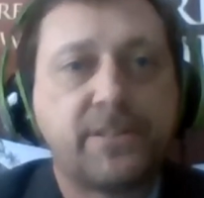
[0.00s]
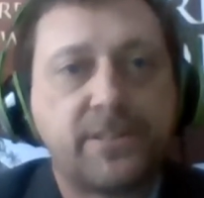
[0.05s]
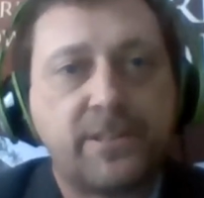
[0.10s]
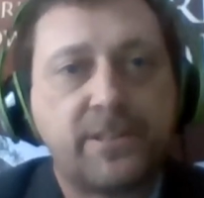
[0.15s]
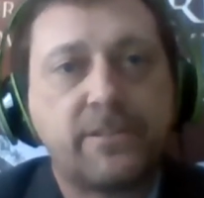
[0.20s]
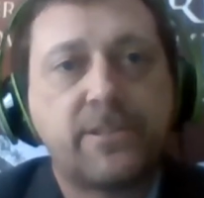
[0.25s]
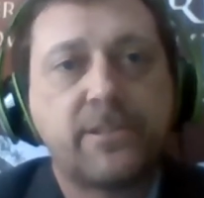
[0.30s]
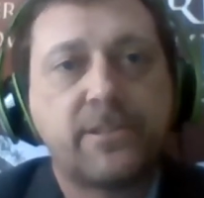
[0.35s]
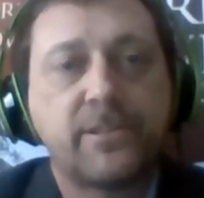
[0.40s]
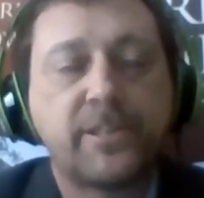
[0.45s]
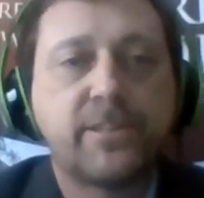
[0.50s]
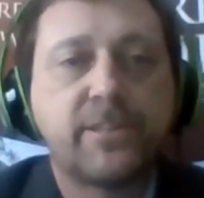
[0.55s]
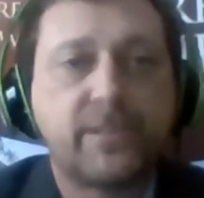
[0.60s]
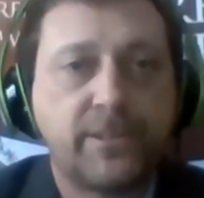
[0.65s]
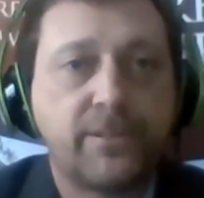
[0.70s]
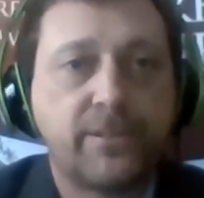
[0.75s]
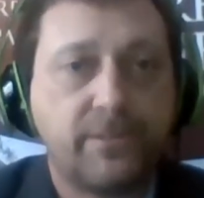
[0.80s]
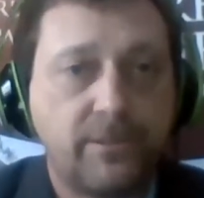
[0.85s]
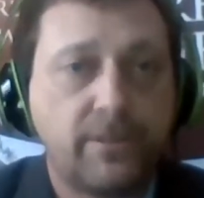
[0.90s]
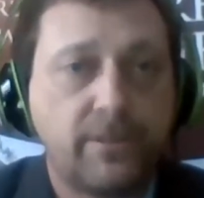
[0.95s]
to to
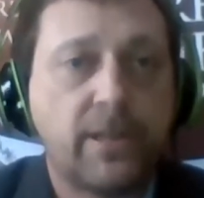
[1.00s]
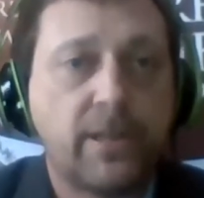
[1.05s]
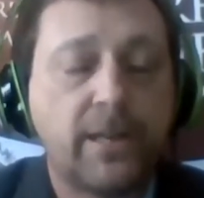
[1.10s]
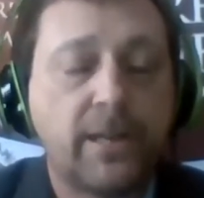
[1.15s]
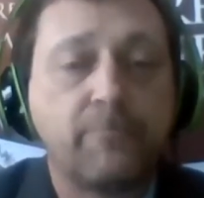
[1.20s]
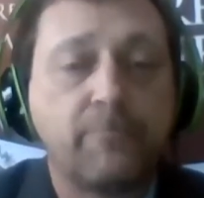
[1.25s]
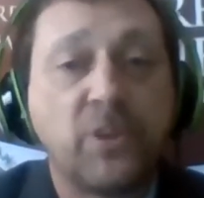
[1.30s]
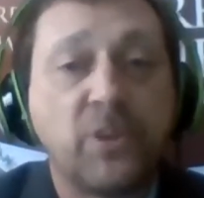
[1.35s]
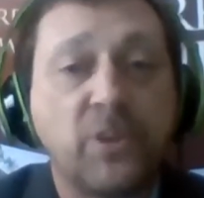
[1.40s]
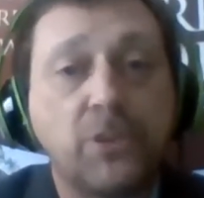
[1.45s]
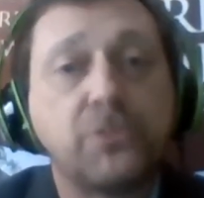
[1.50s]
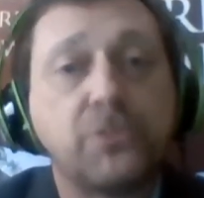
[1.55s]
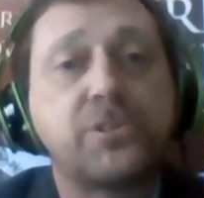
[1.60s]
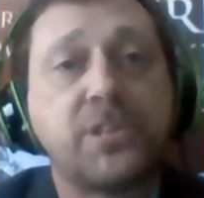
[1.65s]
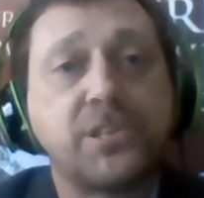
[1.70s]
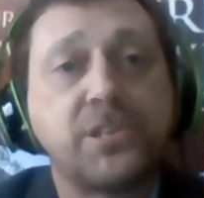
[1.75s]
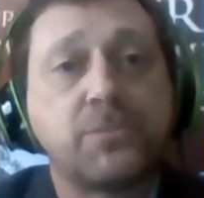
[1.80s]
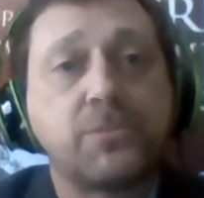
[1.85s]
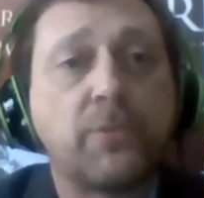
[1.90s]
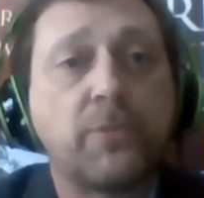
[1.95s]
to um,
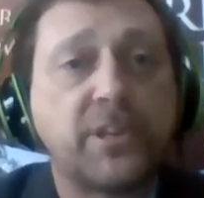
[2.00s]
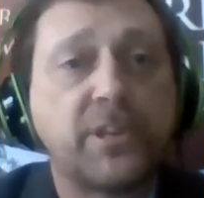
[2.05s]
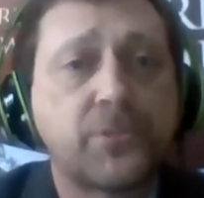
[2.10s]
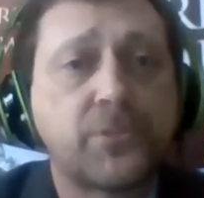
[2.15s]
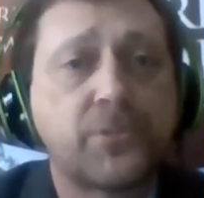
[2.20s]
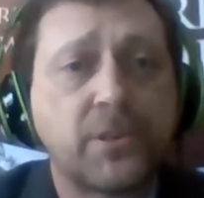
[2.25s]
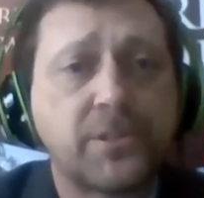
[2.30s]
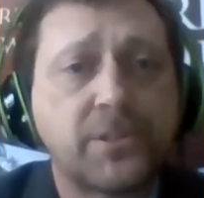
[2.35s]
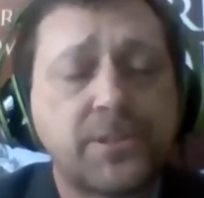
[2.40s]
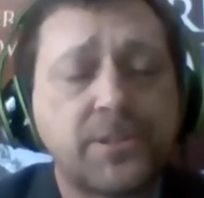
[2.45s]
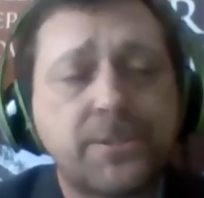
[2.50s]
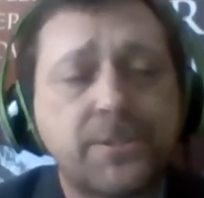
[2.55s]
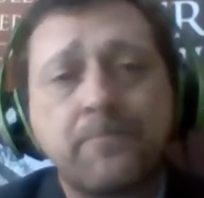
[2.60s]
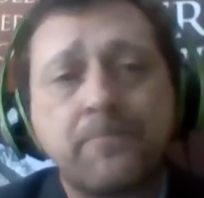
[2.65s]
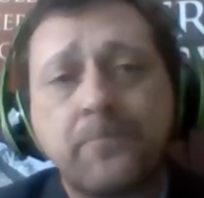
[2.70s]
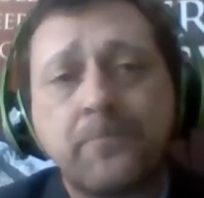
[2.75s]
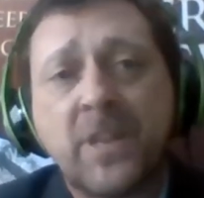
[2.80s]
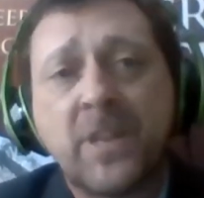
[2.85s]
use these wood resources.